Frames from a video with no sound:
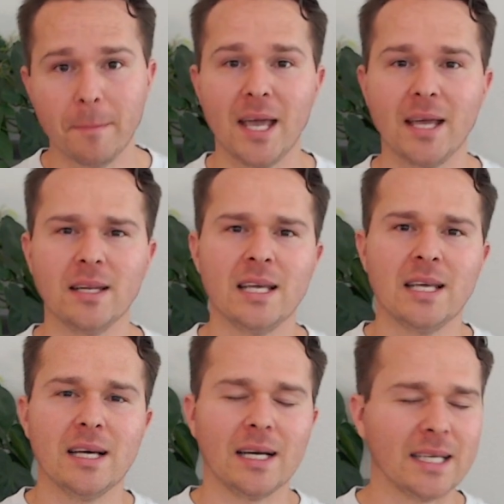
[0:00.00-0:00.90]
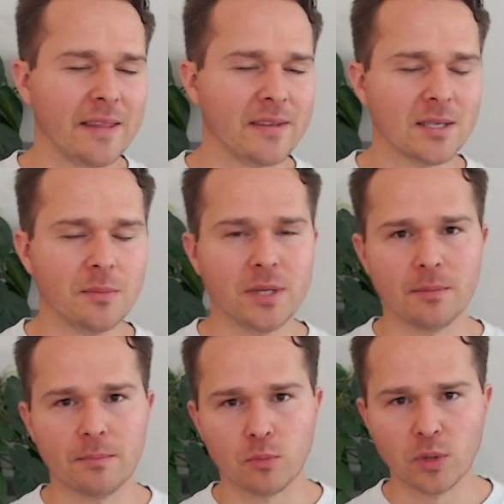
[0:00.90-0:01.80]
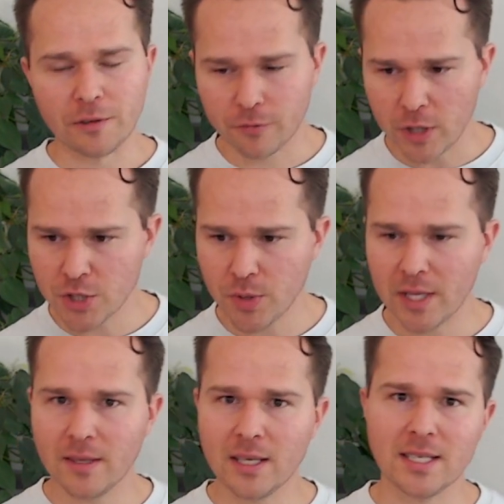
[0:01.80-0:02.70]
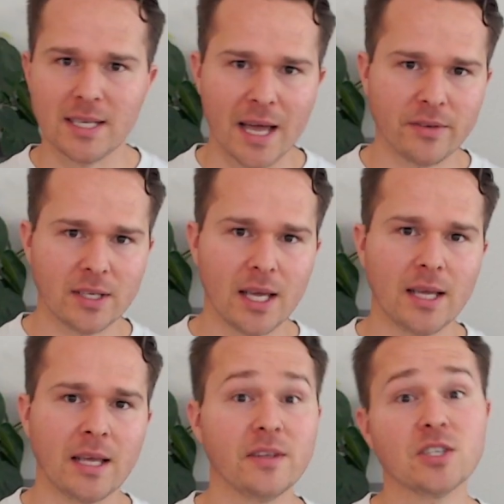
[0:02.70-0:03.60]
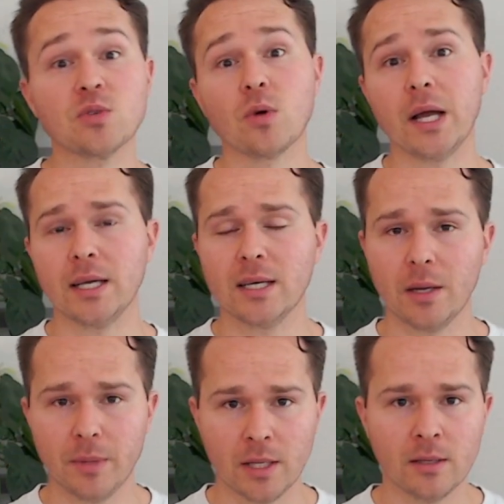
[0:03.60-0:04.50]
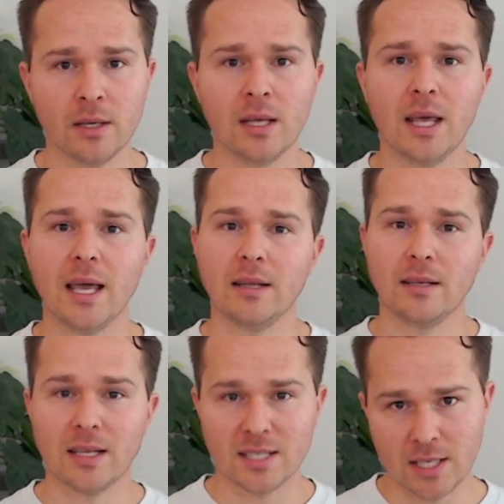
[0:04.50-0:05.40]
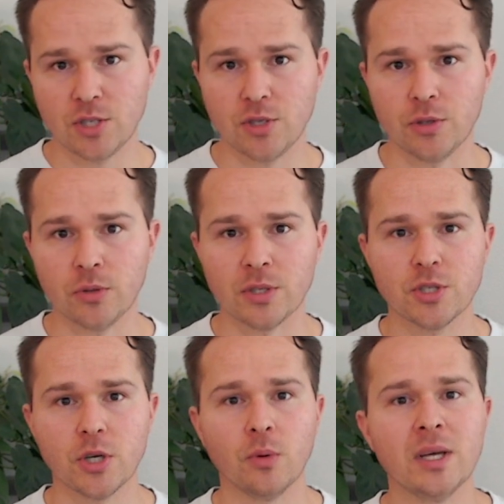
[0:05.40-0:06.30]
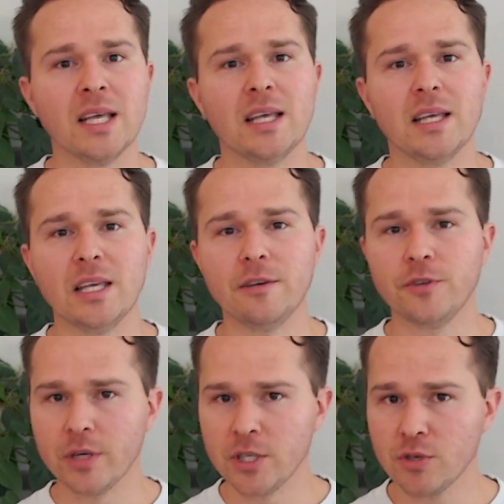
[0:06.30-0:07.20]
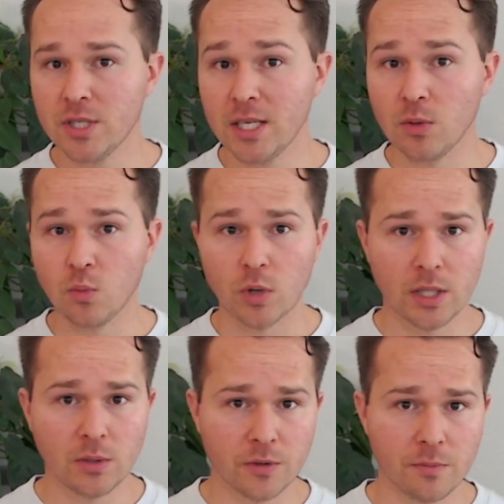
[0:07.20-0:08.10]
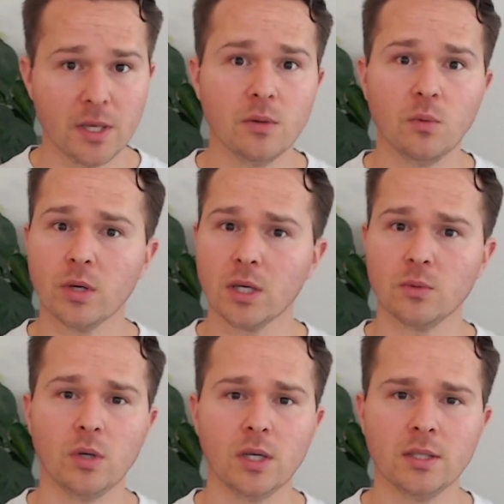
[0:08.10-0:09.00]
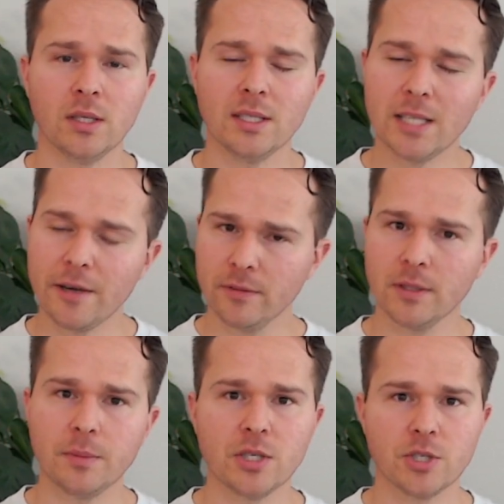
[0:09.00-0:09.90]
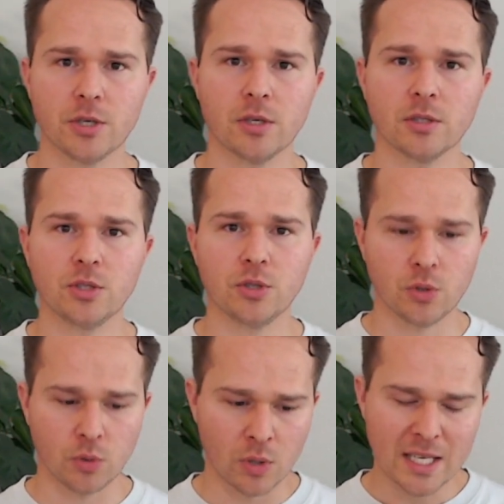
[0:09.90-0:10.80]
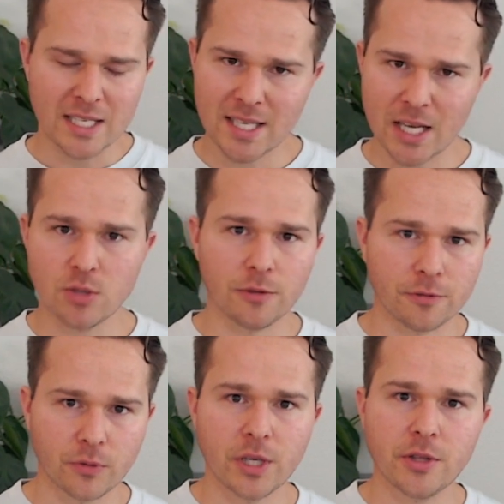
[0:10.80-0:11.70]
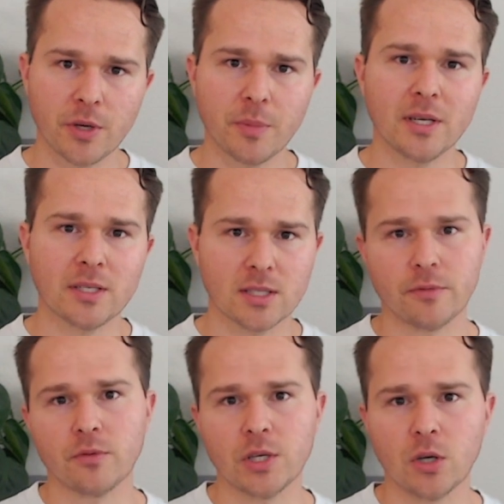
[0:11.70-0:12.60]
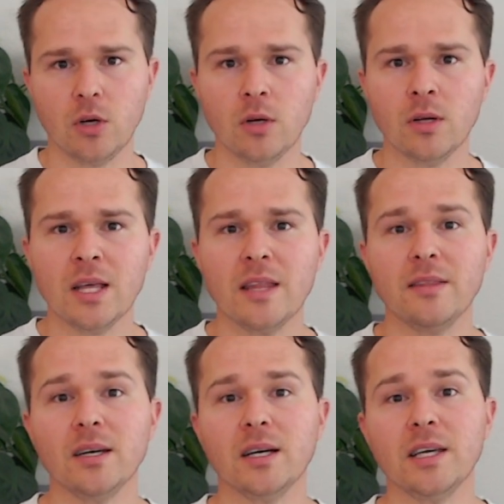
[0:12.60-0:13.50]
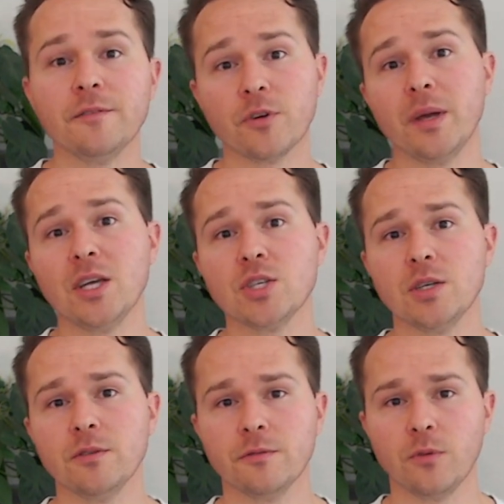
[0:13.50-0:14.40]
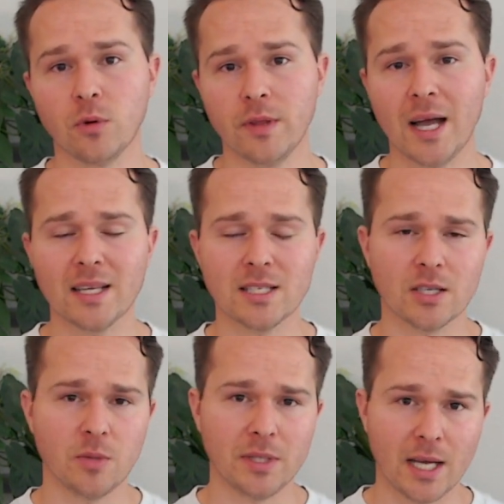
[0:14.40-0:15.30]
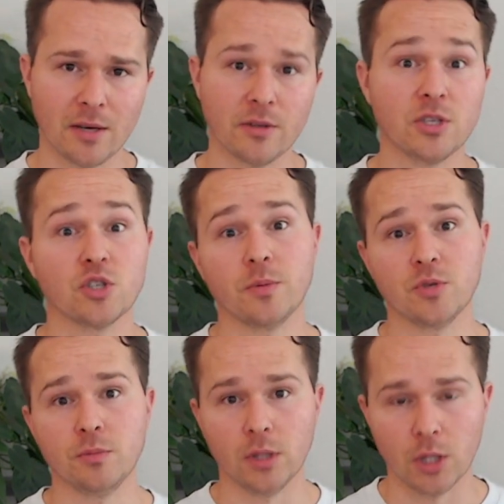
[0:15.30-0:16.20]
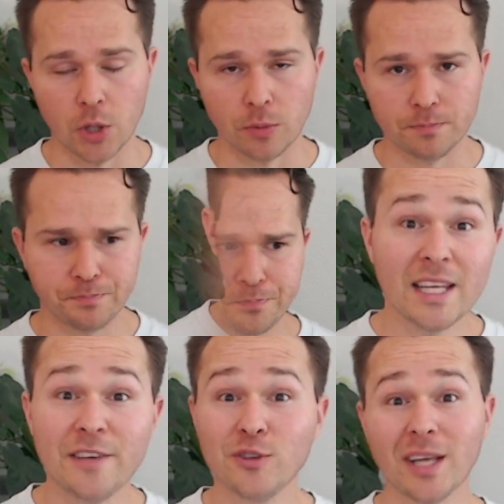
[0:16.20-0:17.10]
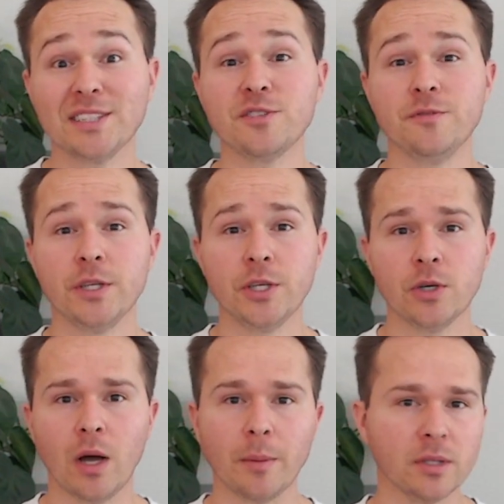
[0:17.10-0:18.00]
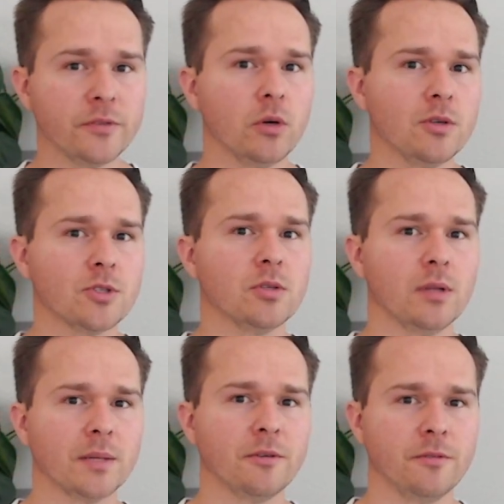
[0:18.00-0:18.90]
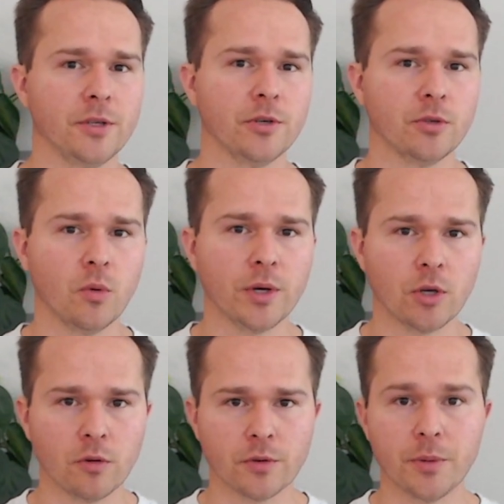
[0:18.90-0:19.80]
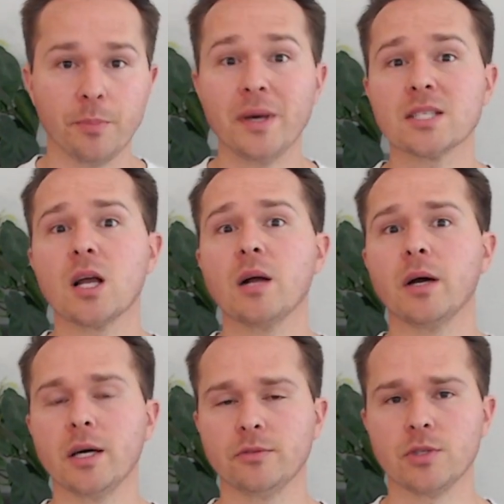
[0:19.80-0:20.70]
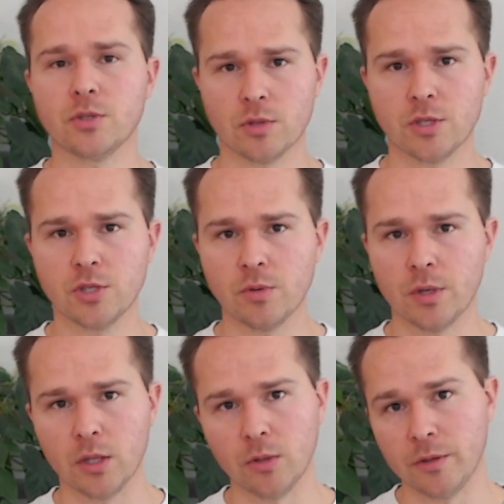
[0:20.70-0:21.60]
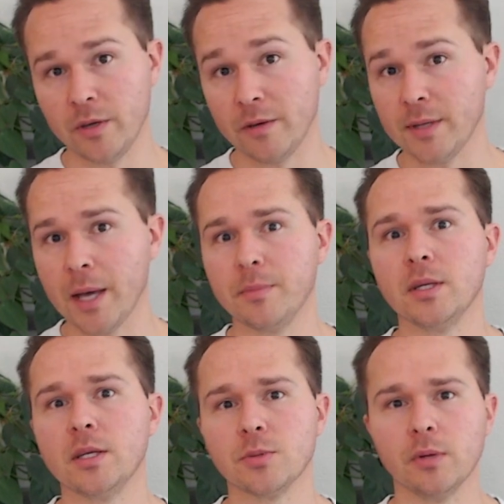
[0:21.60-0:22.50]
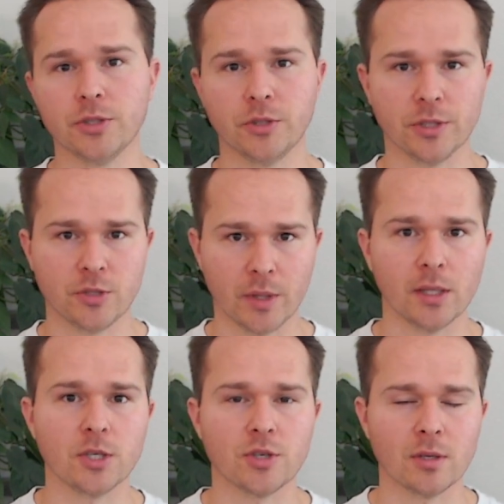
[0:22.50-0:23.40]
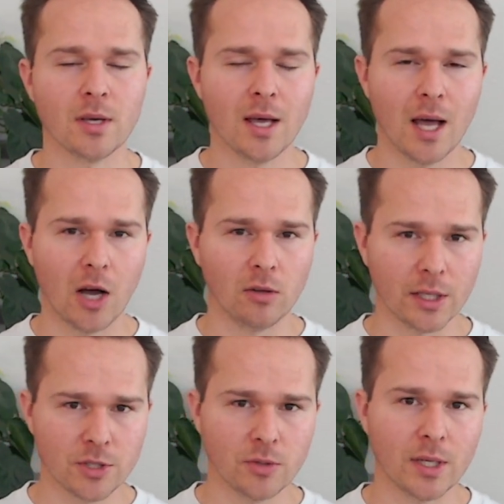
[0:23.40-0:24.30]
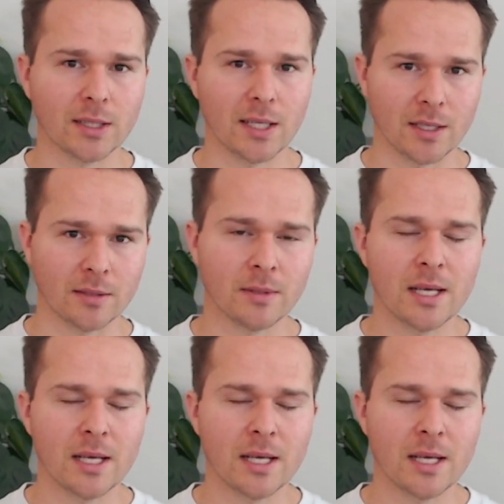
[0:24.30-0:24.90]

And again, this can be a really frustrating thing to navigate, and this is where I can come in and assist you. And so if you're interested in working with me one-on-one, definitely be sure to schedule a free 30-minute discovery call. The information for that is going to be down in the description below. If you like this video, I believe you'll also like my video going over the best carbohydrate sources to include if you have diabetes or blood sugar dysregulation. I'll link to it at the end.